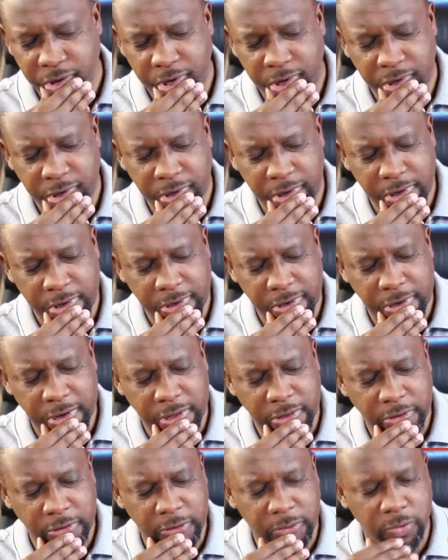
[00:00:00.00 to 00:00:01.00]

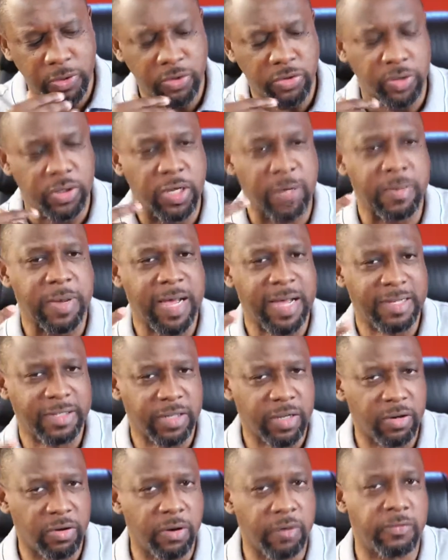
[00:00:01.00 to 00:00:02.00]
and you don't want to keep
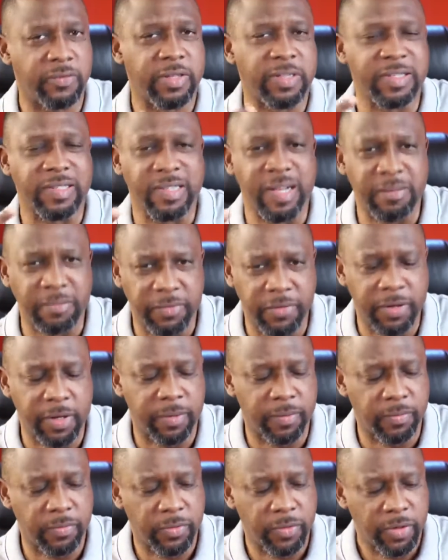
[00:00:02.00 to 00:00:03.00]
asking God for the same thing,
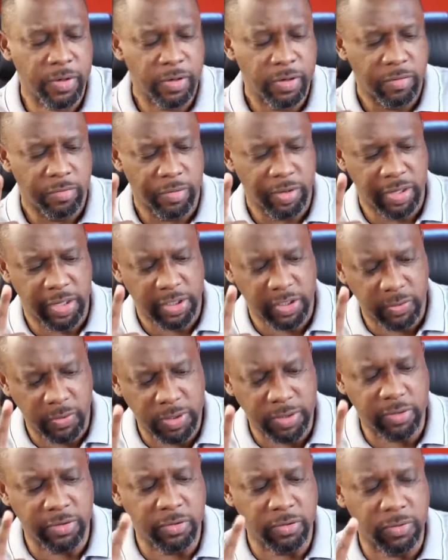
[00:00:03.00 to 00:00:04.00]
but there's a
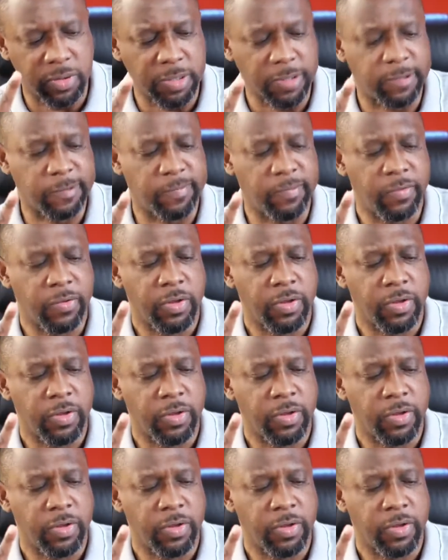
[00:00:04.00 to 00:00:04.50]
way to do it.